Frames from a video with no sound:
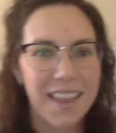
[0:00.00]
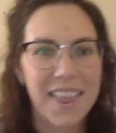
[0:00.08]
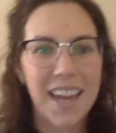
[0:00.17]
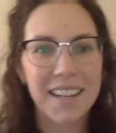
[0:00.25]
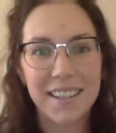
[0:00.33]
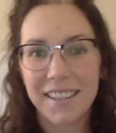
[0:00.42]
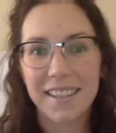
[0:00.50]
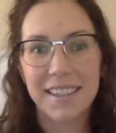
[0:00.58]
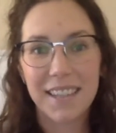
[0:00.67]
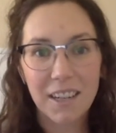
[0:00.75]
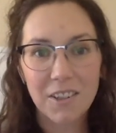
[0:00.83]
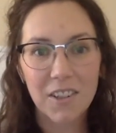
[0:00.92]
that it's
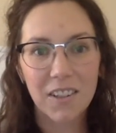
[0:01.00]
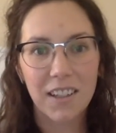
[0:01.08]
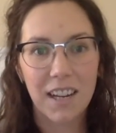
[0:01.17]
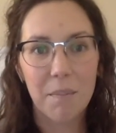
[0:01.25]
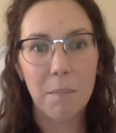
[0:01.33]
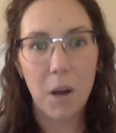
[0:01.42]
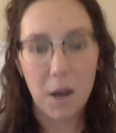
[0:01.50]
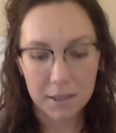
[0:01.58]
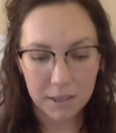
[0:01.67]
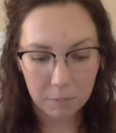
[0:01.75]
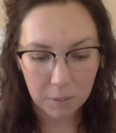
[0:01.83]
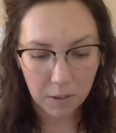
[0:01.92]
essentially
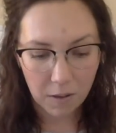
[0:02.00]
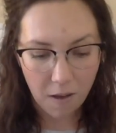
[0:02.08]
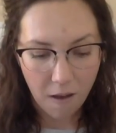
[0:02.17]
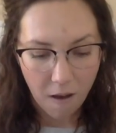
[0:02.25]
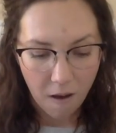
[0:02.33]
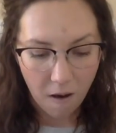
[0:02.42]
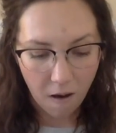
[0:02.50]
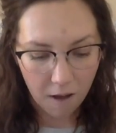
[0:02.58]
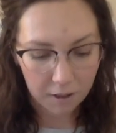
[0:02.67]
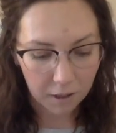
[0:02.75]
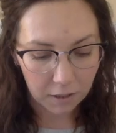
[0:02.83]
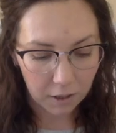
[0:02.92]
impossible on
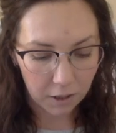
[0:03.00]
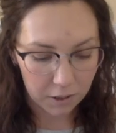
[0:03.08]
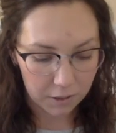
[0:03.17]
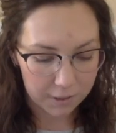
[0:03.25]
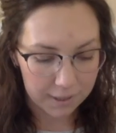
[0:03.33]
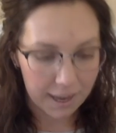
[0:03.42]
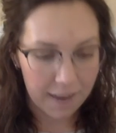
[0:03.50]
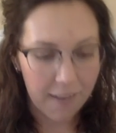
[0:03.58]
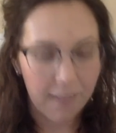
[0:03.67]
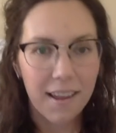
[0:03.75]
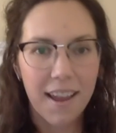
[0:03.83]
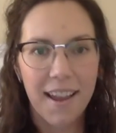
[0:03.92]
a larger scale.